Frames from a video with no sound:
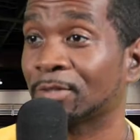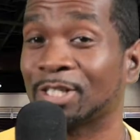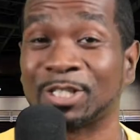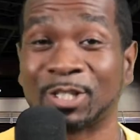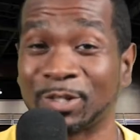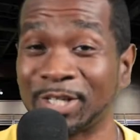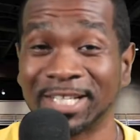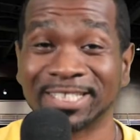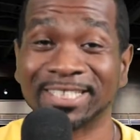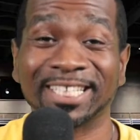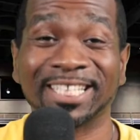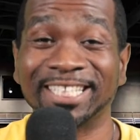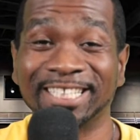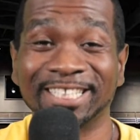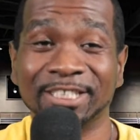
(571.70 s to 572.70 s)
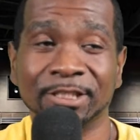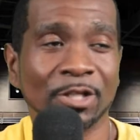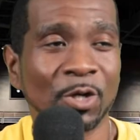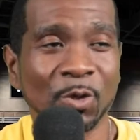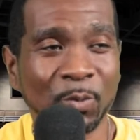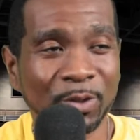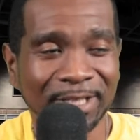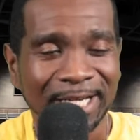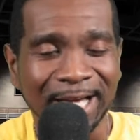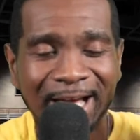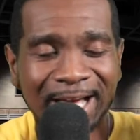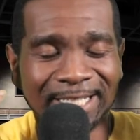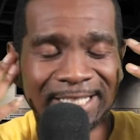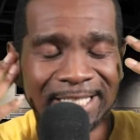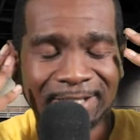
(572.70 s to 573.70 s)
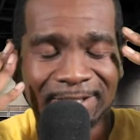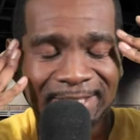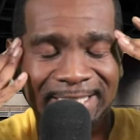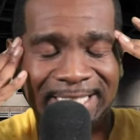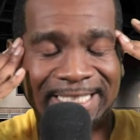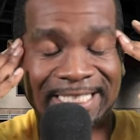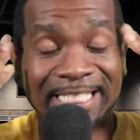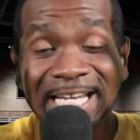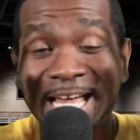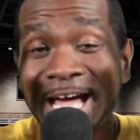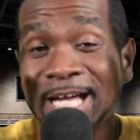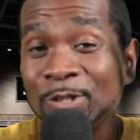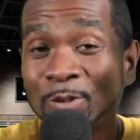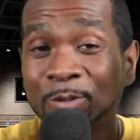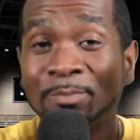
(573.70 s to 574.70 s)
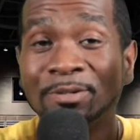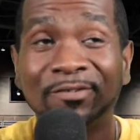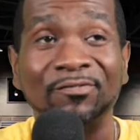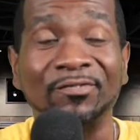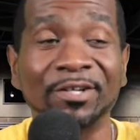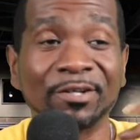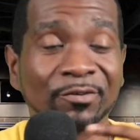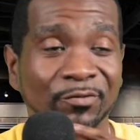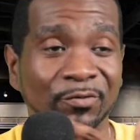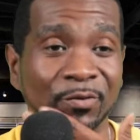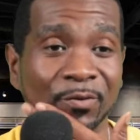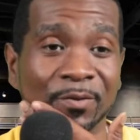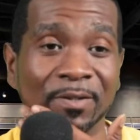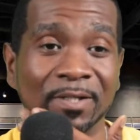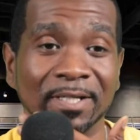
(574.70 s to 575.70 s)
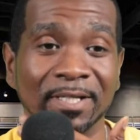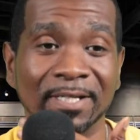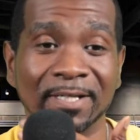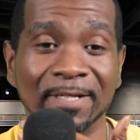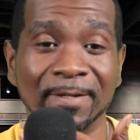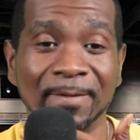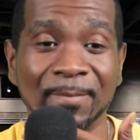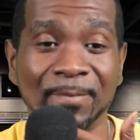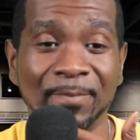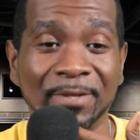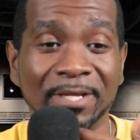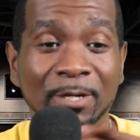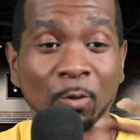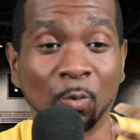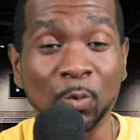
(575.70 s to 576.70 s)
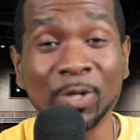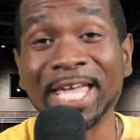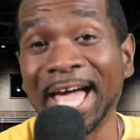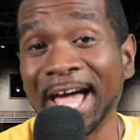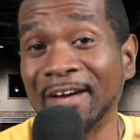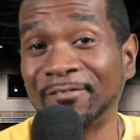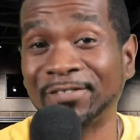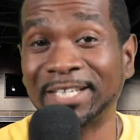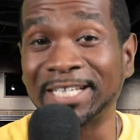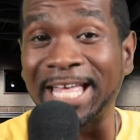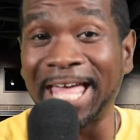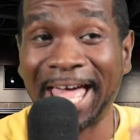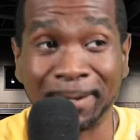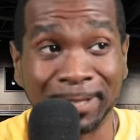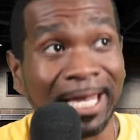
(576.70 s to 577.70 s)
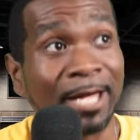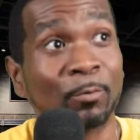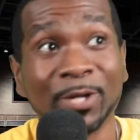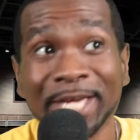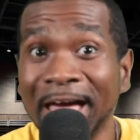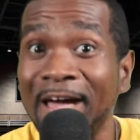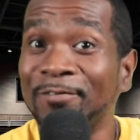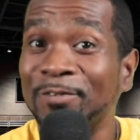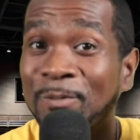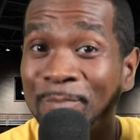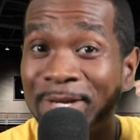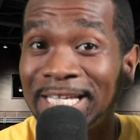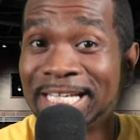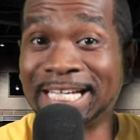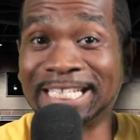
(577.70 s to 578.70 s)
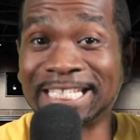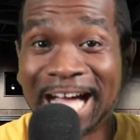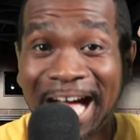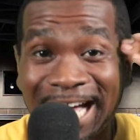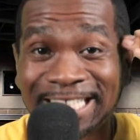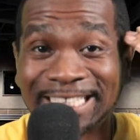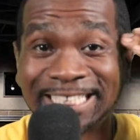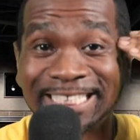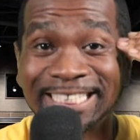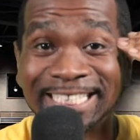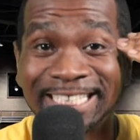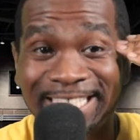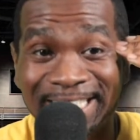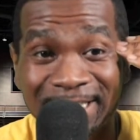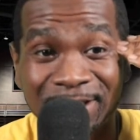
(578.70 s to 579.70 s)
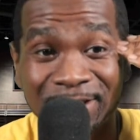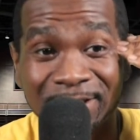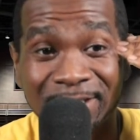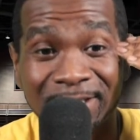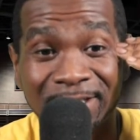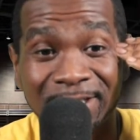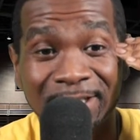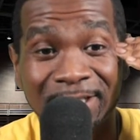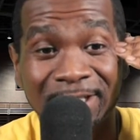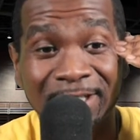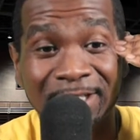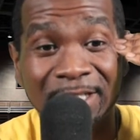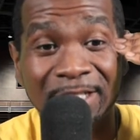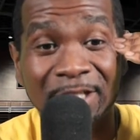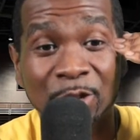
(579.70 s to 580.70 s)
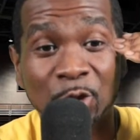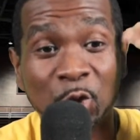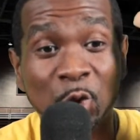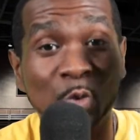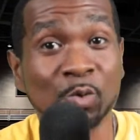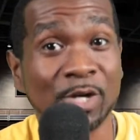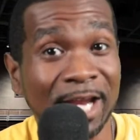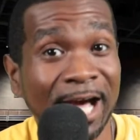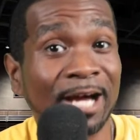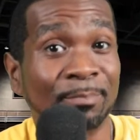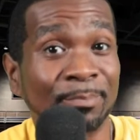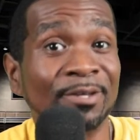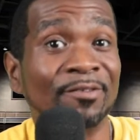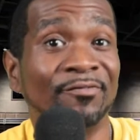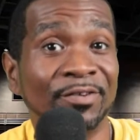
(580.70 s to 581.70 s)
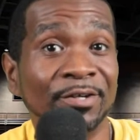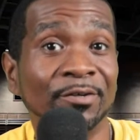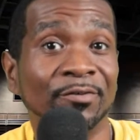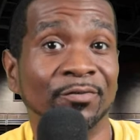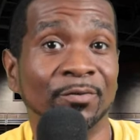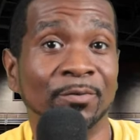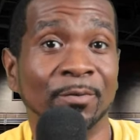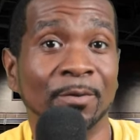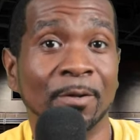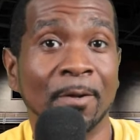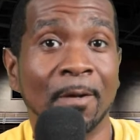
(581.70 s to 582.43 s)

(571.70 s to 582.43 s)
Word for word: So that's letting us know when God tells us not to be fearful, we have to like we have to make a conscious decision to not be fearful